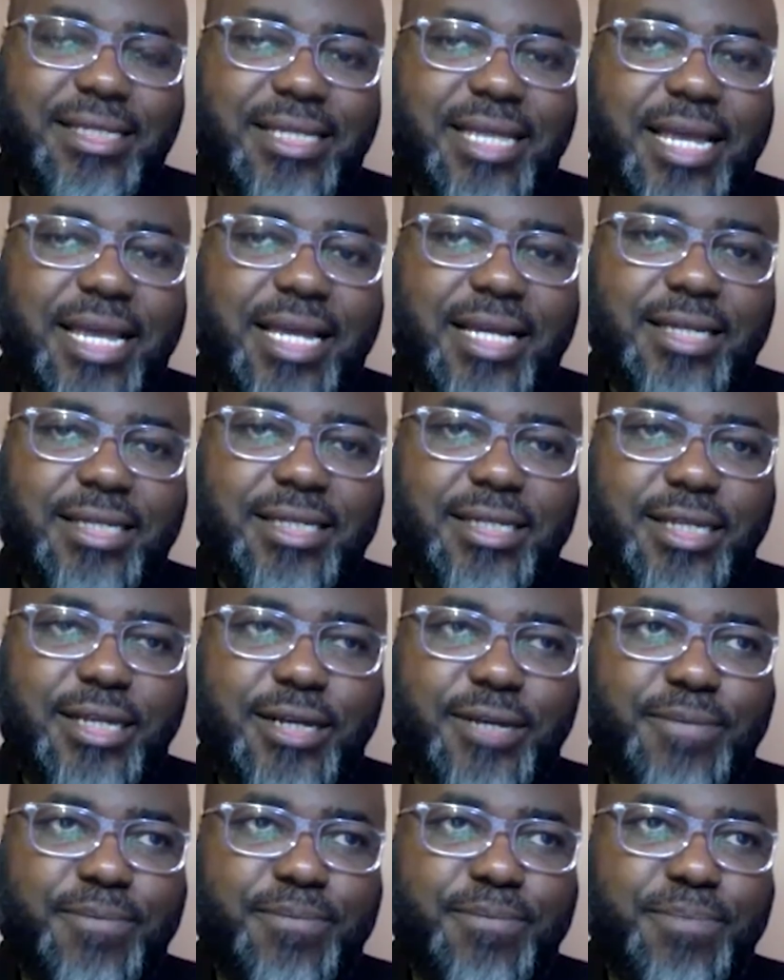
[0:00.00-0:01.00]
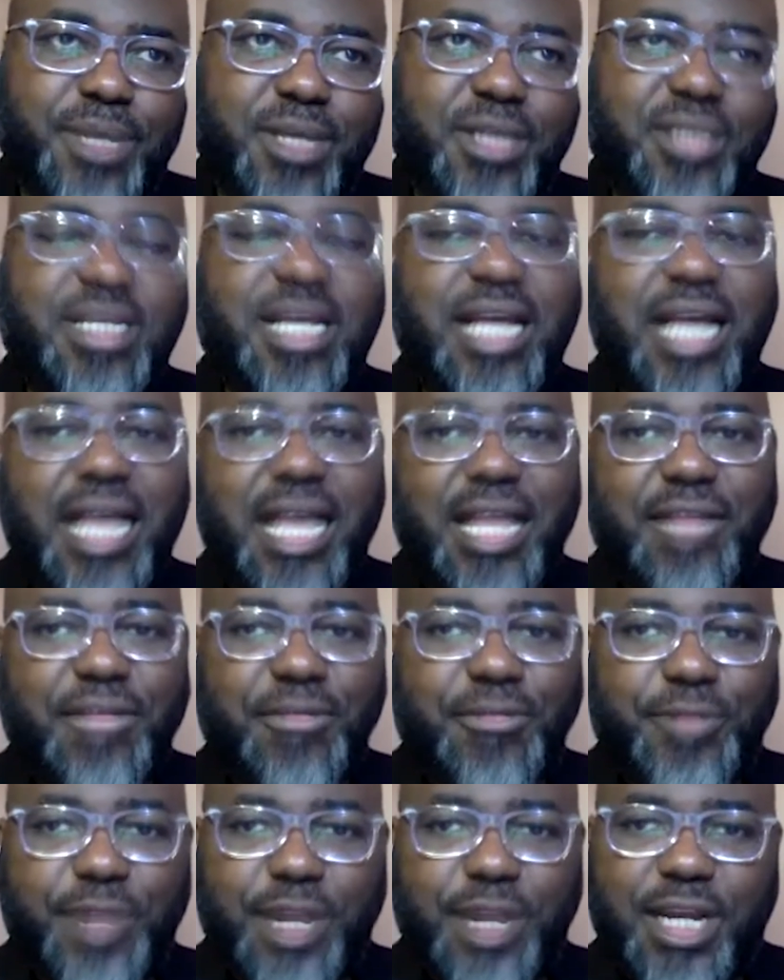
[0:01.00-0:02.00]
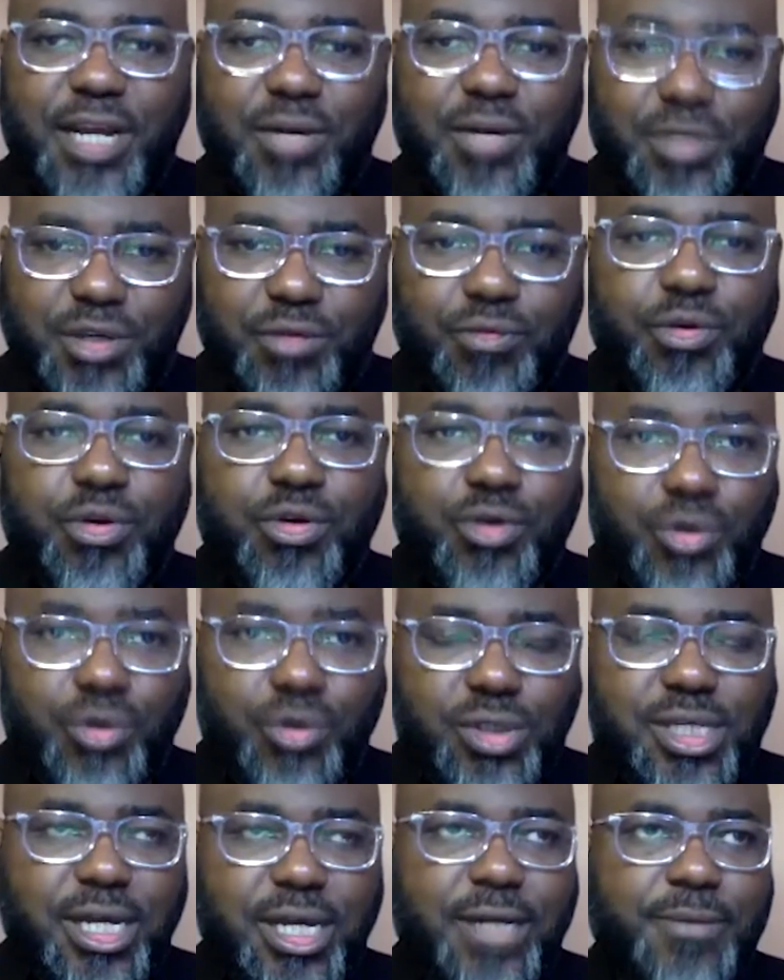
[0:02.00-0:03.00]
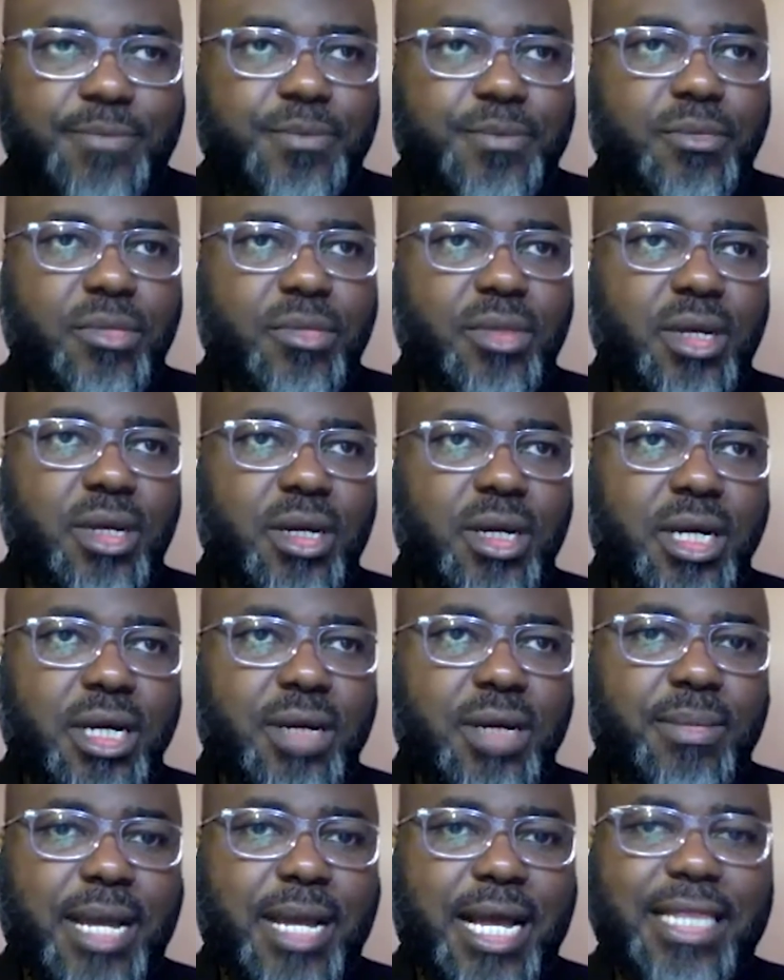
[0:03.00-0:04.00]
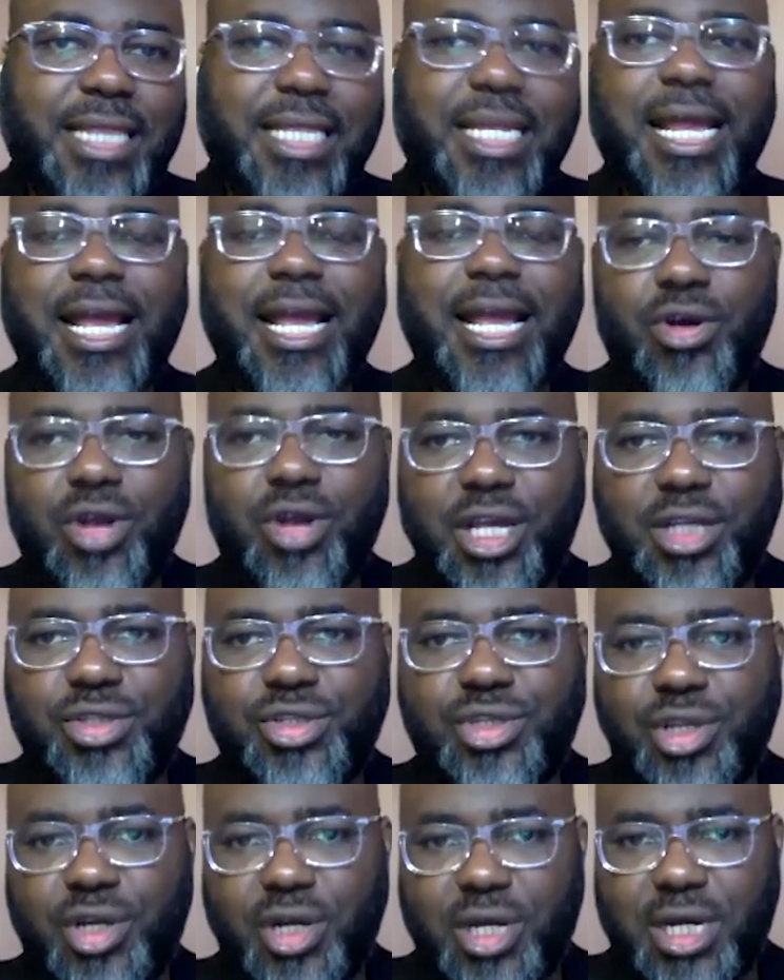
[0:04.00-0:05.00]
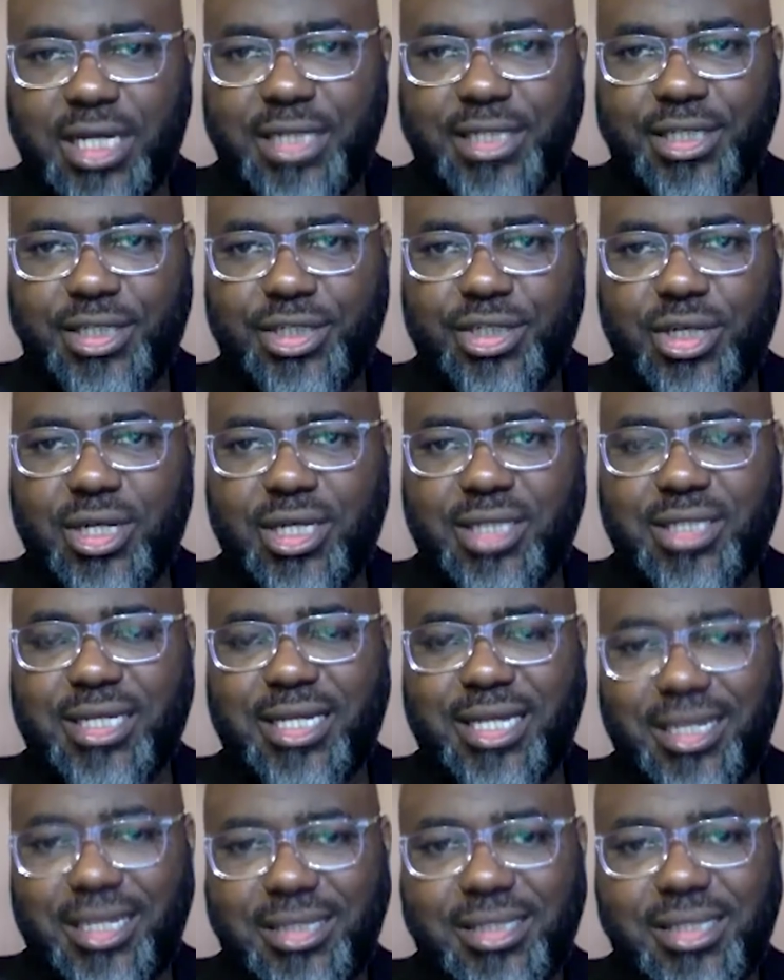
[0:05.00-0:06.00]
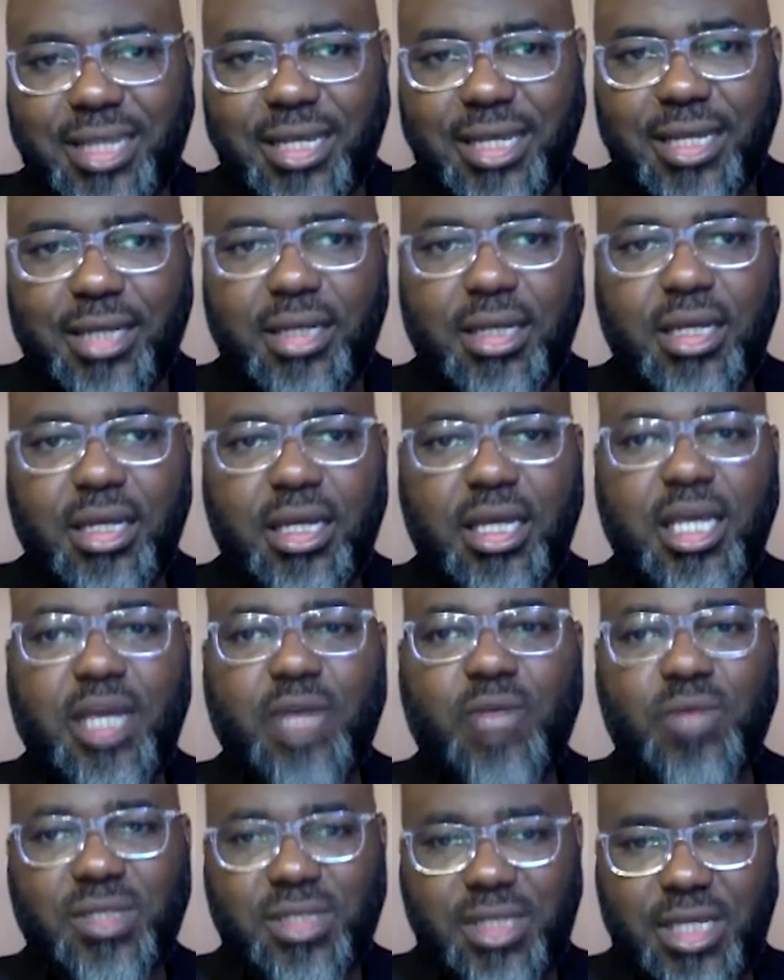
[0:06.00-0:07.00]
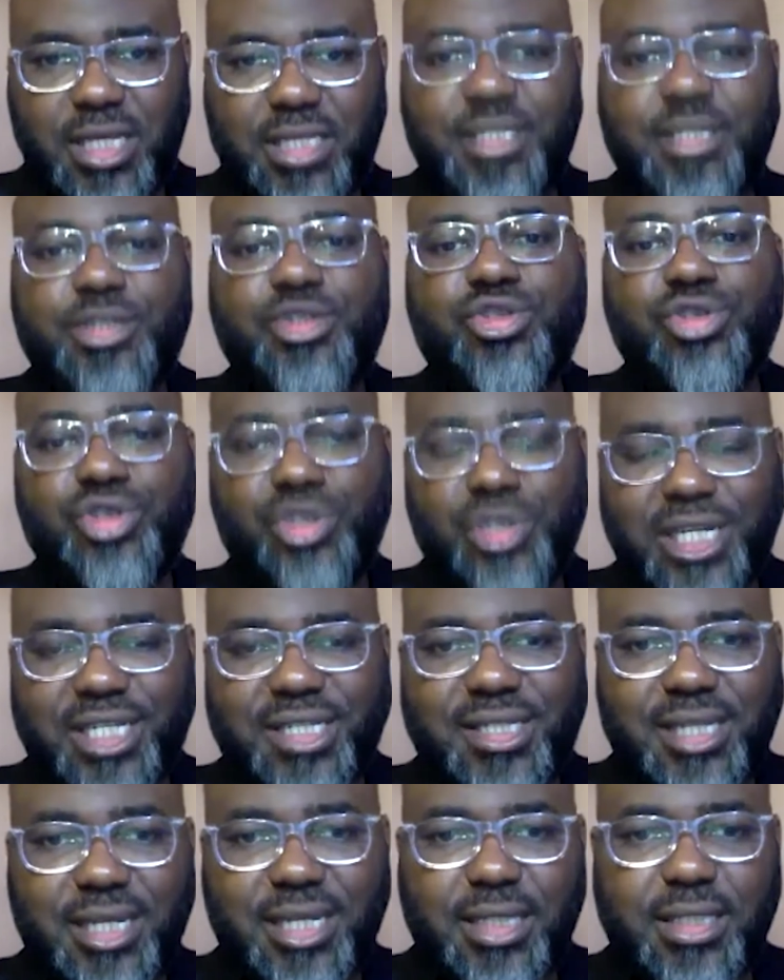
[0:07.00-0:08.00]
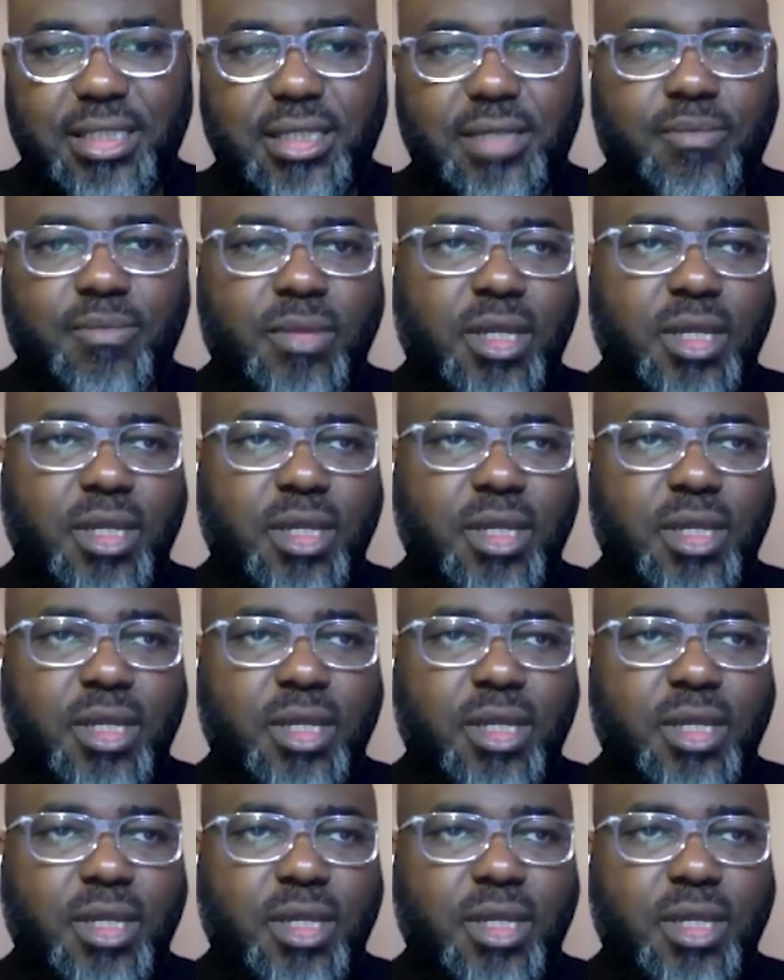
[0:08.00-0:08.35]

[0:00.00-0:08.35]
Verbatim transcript: I said, um, because I had a friend that was a recruiter, um, and then I got into the organization as an intern, it was easy to transit.